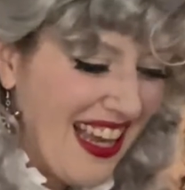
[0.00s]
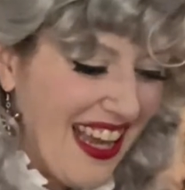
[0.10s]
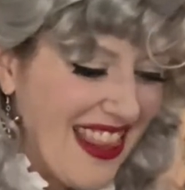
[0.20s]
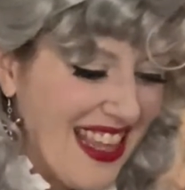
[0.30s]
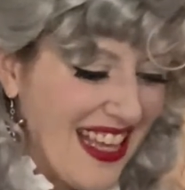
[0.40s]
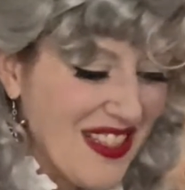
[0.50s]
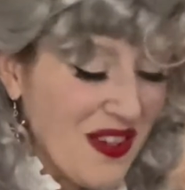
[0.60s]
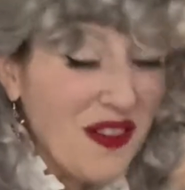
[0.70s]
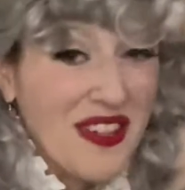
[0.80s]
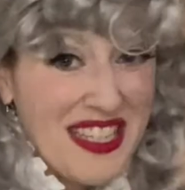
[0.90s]
and that's
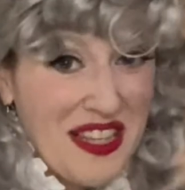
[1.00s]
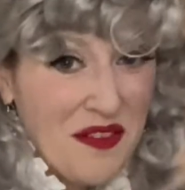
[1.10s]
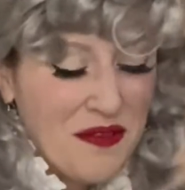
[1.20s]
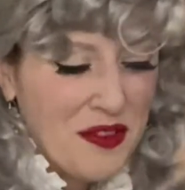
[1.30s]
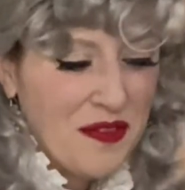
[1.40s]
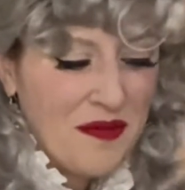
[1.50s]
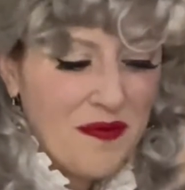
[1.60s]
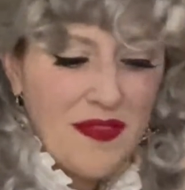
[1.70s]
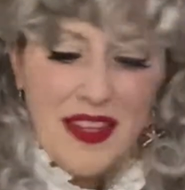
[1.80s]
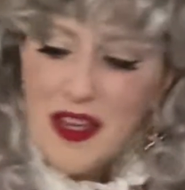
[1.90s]
always helpful.
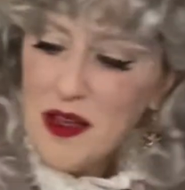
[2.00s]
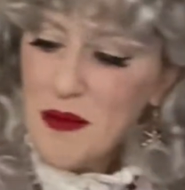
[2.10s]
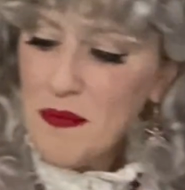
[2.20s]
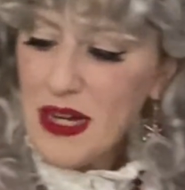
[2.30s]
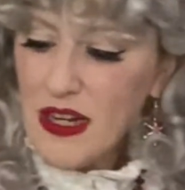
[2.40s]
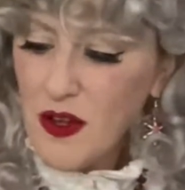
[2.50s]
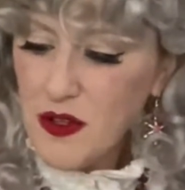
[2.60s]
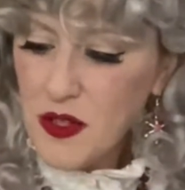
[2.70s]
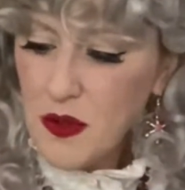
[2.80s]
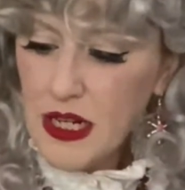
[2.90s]
But it
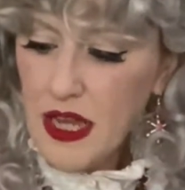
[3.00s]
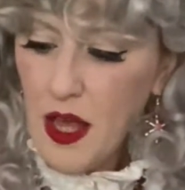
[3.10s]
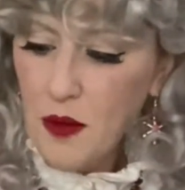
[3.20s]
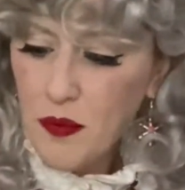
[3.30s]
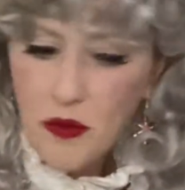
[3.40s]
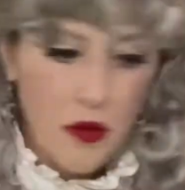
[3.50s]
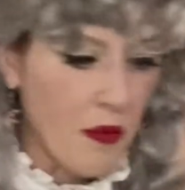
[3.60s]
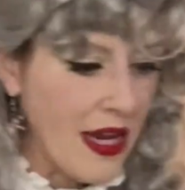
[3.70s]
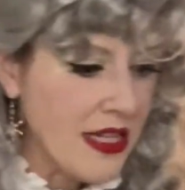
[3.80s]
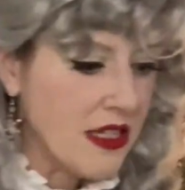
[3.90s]
also can help the
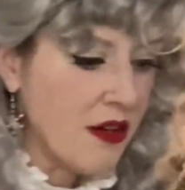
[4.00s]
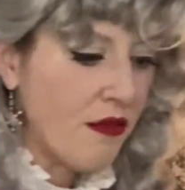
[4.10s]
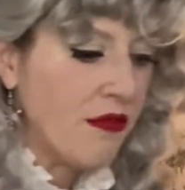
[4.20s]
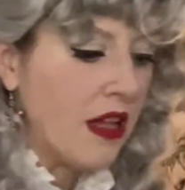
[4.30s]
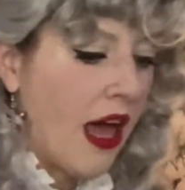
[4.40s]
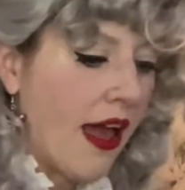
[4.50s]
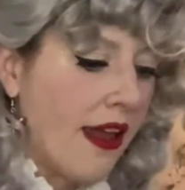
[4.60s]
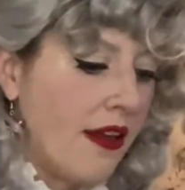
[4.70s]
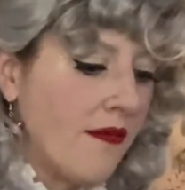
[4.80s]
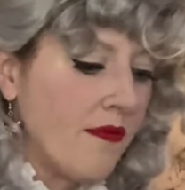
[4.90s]
reindeer fly,
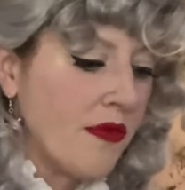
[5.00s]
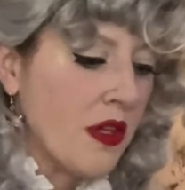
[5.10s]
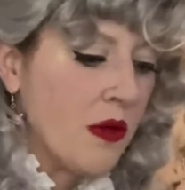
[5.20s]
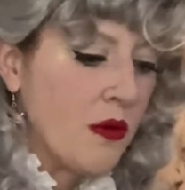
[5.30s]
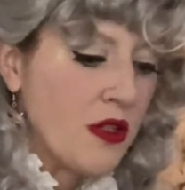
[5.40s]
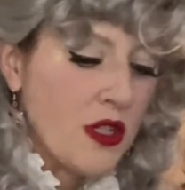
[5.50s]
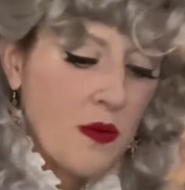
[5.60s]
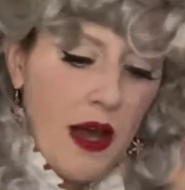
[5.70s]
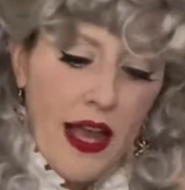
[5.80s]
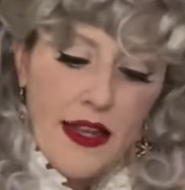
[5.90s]
which is
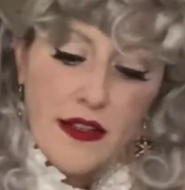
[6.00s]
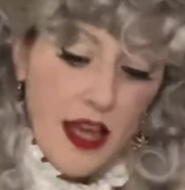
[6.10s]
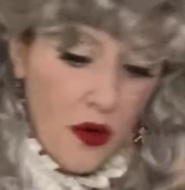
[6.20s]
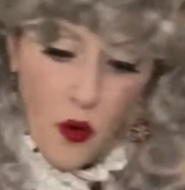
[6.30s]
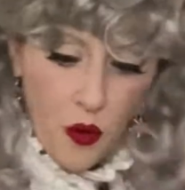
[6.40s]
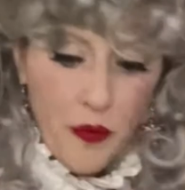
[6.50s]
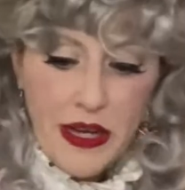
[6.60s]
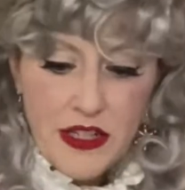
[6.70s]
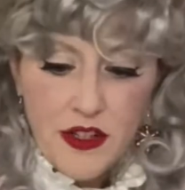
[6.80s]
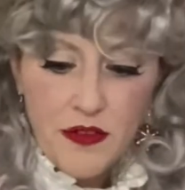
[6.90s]
why not all
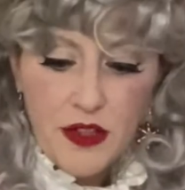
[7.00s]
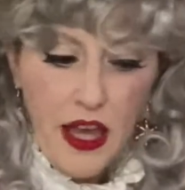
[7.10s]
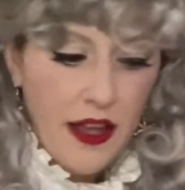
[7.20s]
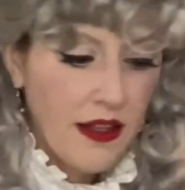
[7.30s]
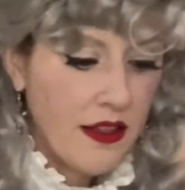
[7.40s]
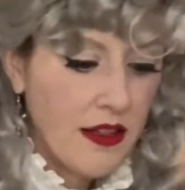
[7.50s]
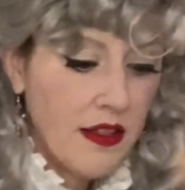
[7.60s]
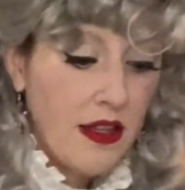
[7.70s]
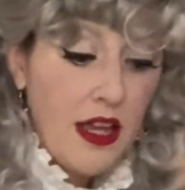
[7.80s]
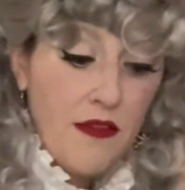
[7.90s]
reindeer fly.
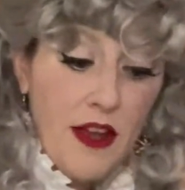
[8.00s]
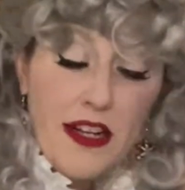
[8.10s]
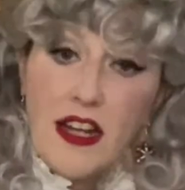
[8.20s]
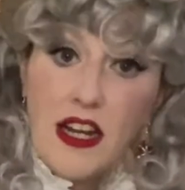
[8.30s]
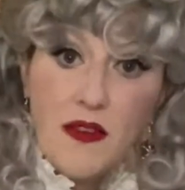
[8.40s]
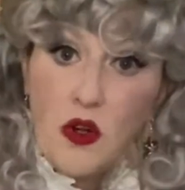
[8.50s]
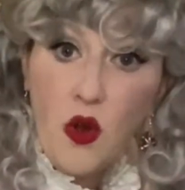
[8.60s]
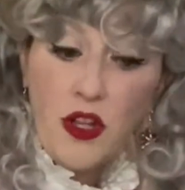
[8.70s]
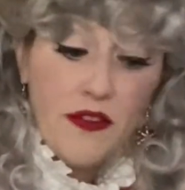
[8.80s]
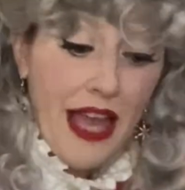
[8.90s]
In fact, not even
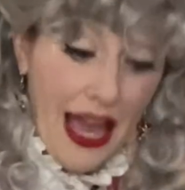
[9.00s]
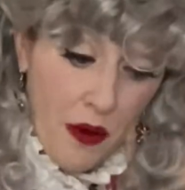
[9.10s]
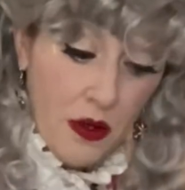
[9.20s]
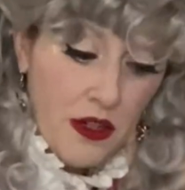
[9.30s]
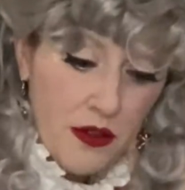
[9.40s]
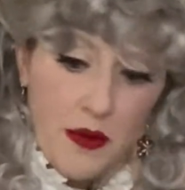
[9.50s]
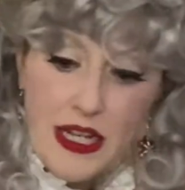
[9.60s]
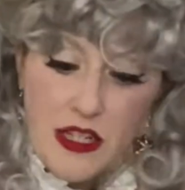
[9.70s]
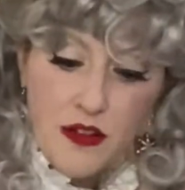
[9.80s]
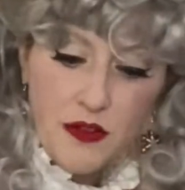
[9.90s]
all of our
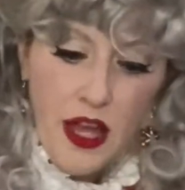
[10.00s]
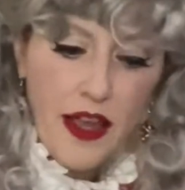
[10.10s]
reindeer fly.